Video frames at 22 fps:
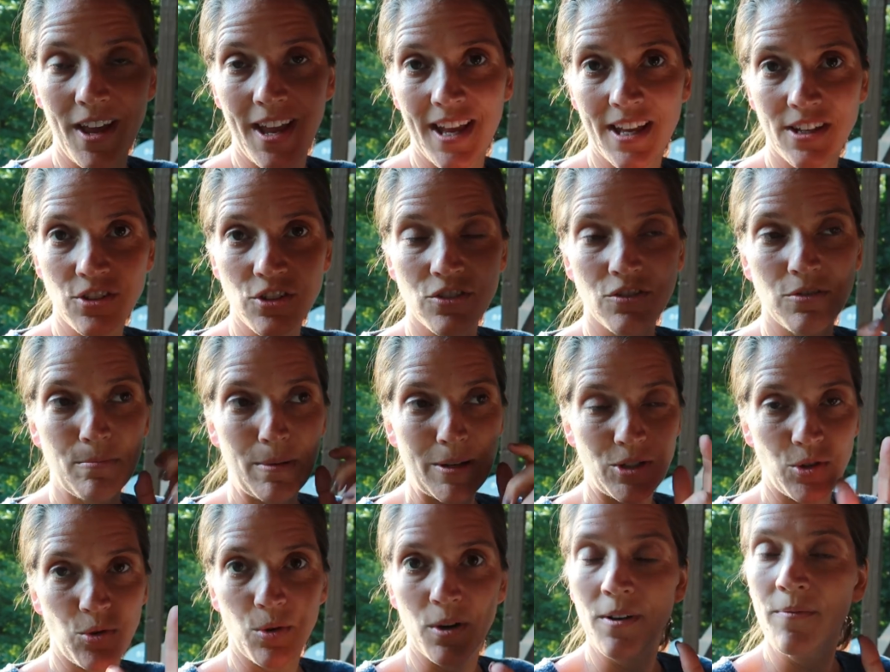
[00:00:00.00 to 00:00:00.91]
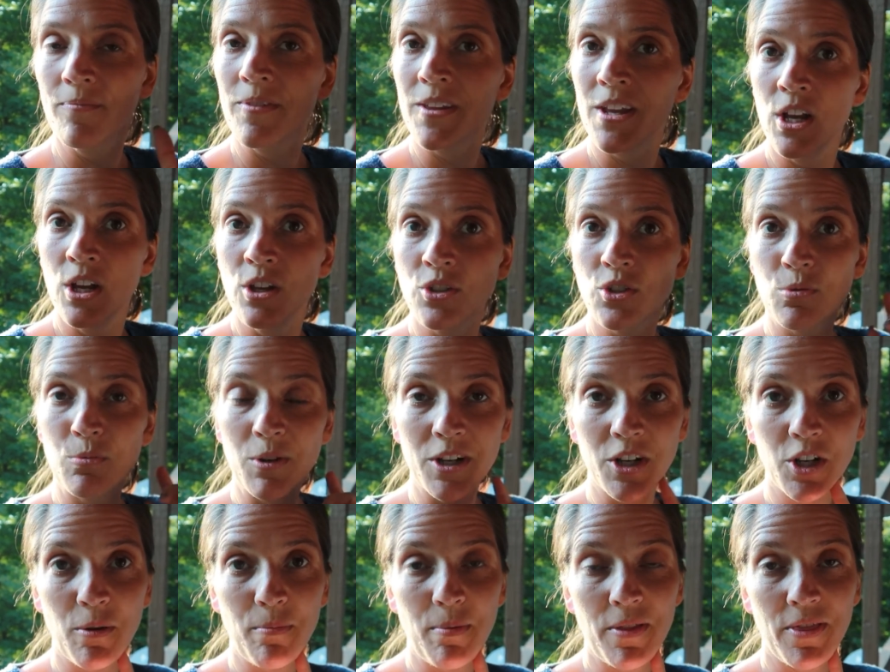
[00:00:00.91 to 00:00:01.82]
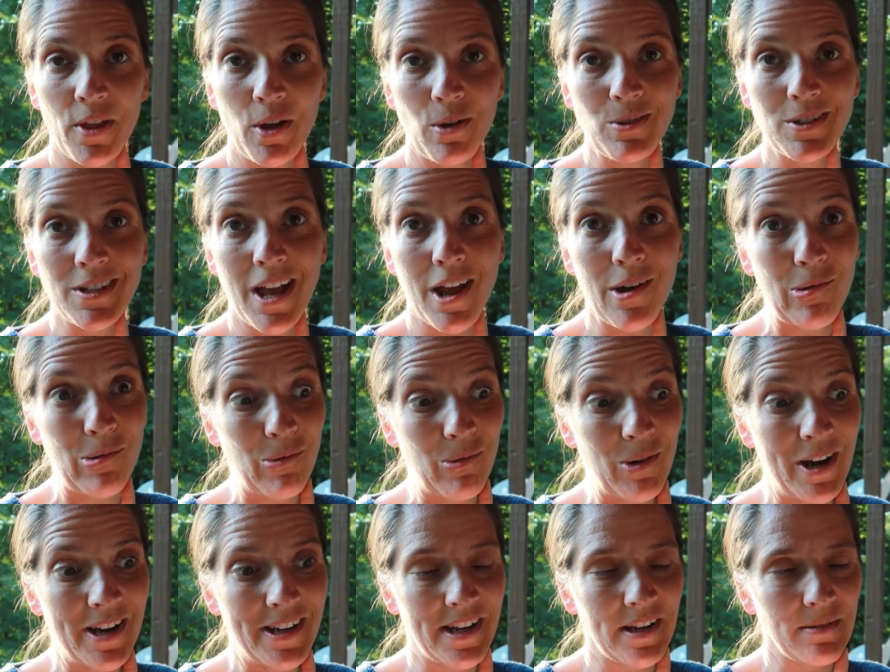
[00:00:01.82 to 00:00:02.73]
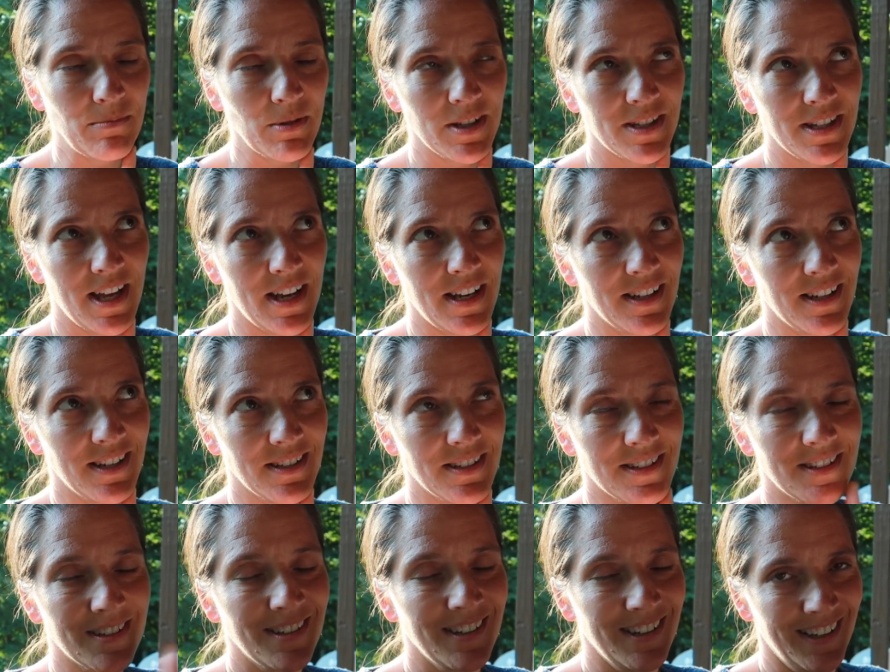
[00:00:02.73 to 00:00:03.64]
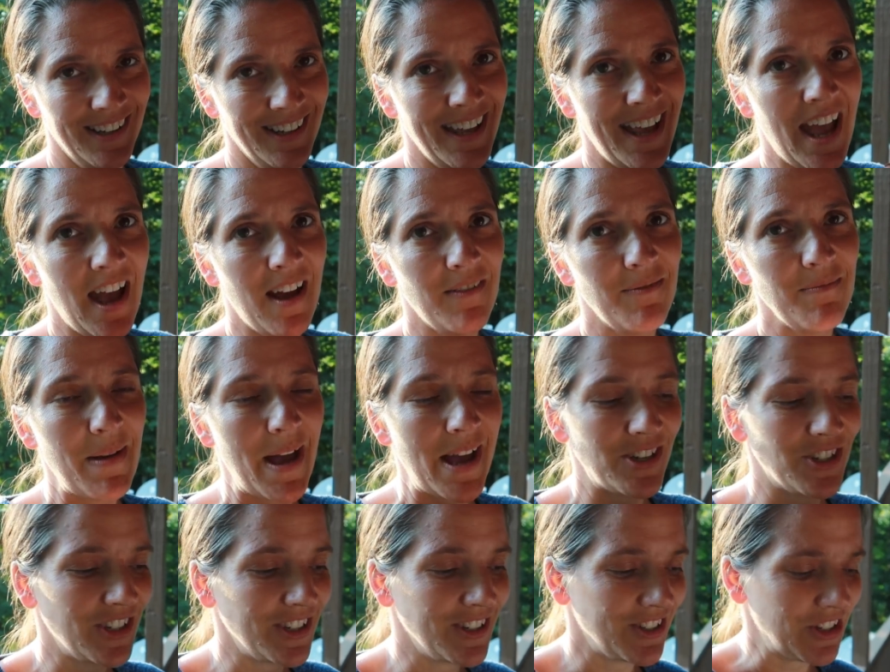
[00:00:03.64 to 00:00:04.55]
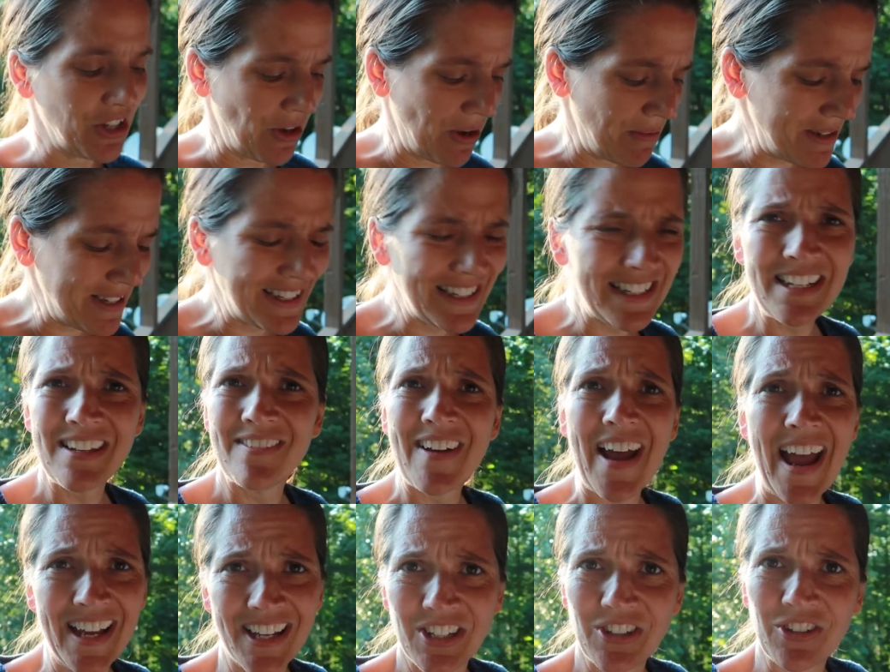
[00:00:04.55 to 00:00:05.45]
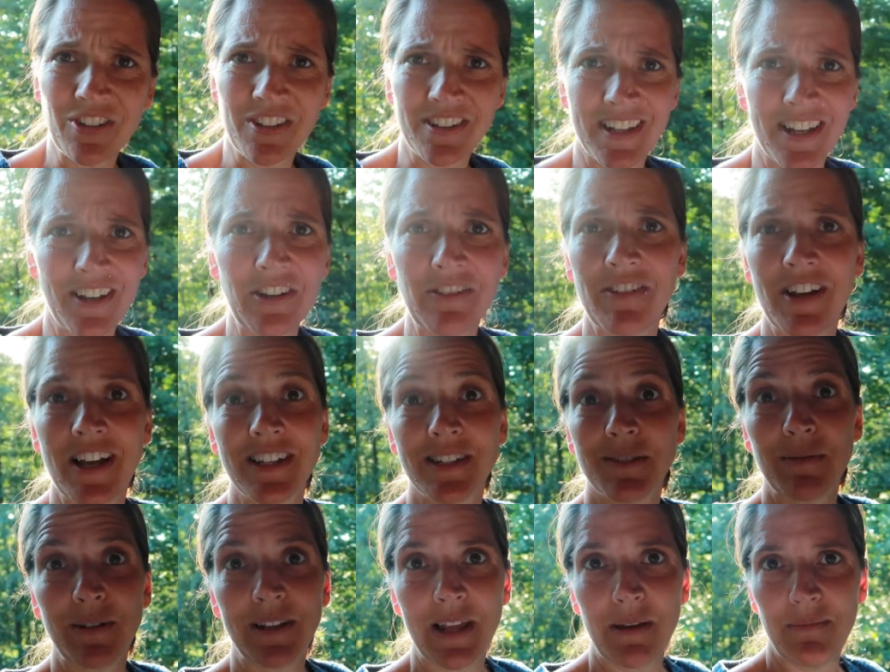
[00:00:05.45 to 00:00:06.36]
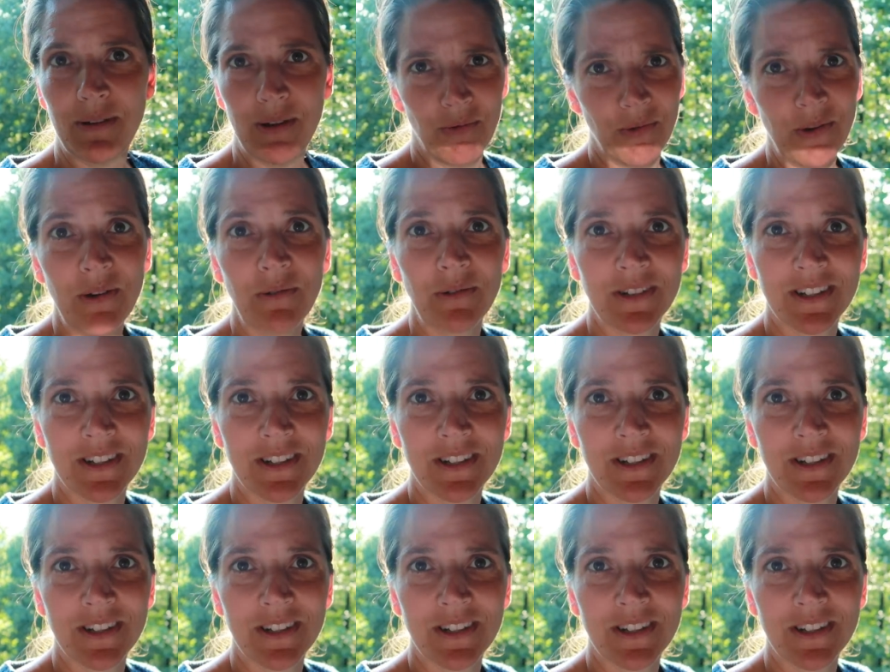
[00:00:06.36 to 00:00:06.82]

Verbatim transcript: the handles for my door. So we're gonna go put those on right now. I'm excited because I have matching. So I'm gonna see if I can do this. I don't know if my husband will let me. We